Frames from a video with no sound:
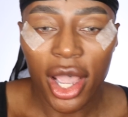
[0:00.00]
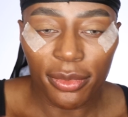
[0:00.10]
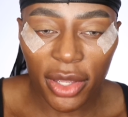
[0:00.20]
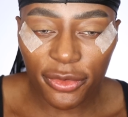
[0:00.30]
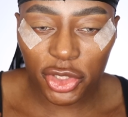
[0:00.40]

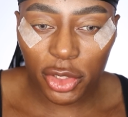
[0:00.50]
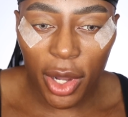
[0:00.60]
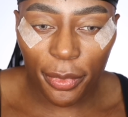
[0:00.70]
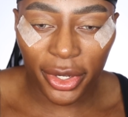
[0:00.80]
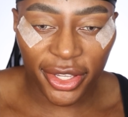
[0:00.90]
I'm not even sure why
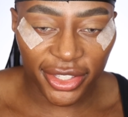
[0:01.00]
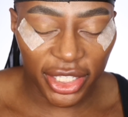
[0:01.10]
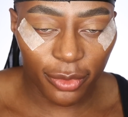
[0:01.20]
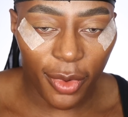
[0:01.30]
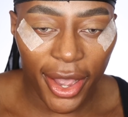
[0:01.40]
I put
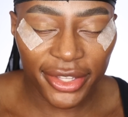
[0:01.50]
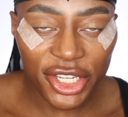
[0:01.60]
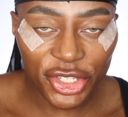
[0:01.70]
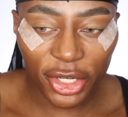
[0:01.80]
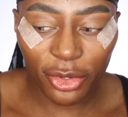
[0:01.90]
concealer on my eye.
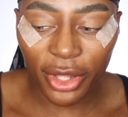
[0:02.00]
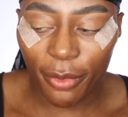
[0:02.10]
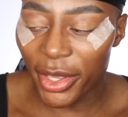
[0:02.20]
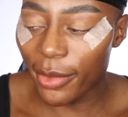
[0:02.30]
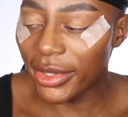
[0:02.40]
These shadows are
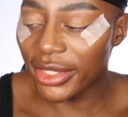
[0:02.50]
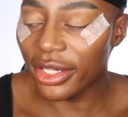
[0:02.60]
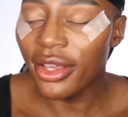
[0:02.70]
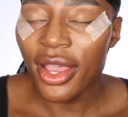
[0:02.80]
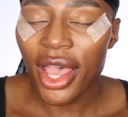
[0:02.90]

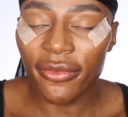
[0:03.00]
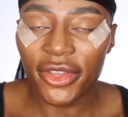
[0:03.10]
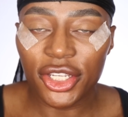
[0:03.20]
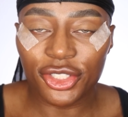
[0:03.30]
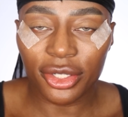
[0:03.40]
pigmented. I
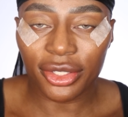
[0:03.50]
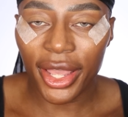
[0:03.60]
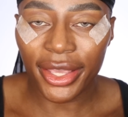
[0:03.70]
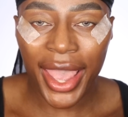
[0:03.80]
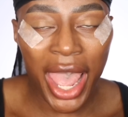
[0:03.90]
think it's just
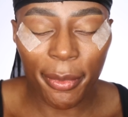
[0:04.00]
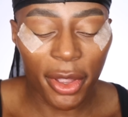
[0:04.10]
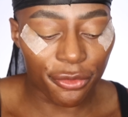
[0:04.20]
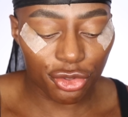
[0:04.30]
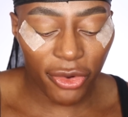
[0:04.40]
like
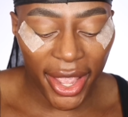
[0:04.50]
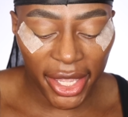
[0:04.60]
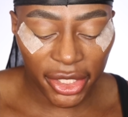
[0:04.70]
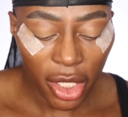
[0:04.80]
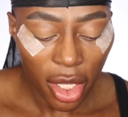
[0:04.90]
habit of
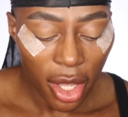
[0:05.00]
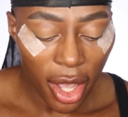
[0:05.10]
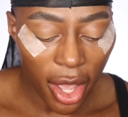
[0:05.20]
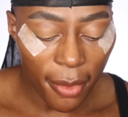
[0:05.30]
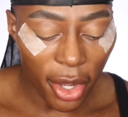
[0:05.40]
trade.
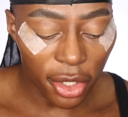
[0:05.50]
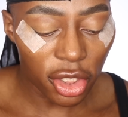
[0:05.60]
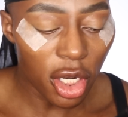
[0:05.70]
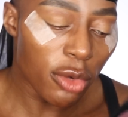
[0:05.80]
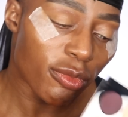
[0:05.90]
I'm gonna
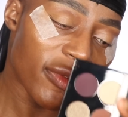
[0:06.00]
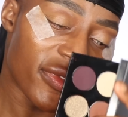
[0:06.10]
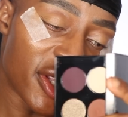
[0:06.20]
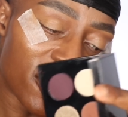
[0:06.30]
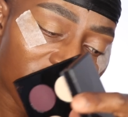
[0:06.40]
go in
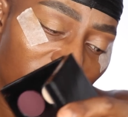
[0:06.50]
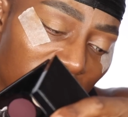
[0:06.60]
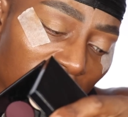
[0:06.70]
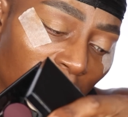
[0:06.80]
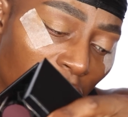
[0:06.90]
with this. Oh,
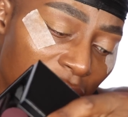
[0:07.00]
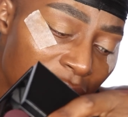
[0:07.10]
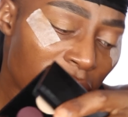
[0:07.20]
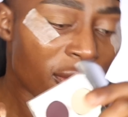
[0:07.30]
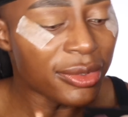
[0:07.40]
there's no
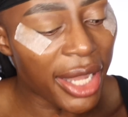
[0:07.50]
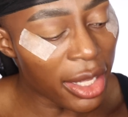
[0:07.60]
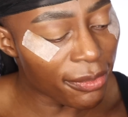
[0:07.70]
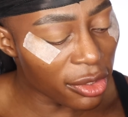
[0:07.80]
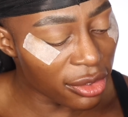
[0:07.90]

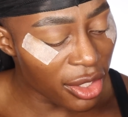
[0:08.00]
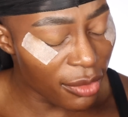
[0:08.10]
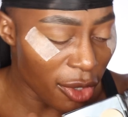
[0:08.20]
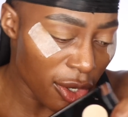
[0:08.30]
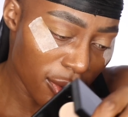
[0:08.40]
names on them.